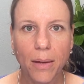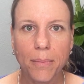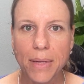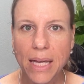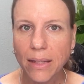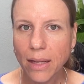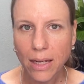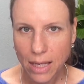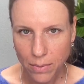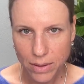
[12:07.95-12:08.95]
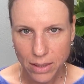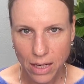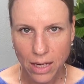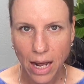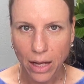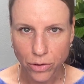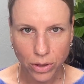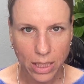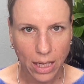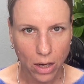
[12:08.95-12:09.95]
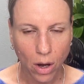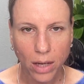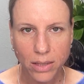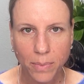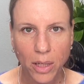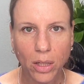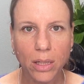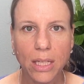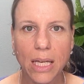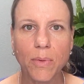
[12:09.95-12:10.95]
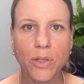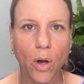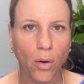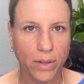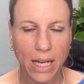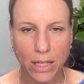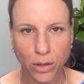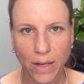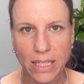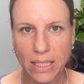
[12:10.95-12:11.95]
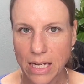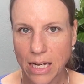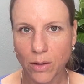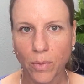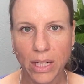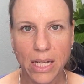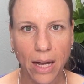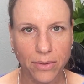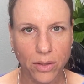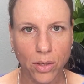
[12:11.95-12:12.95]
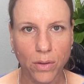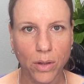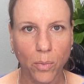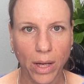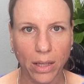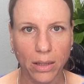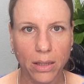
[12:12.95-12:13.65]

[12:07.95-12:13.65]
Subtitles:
Being that he was in an elderly care hospital, he was over the age of 18 when he executed the will.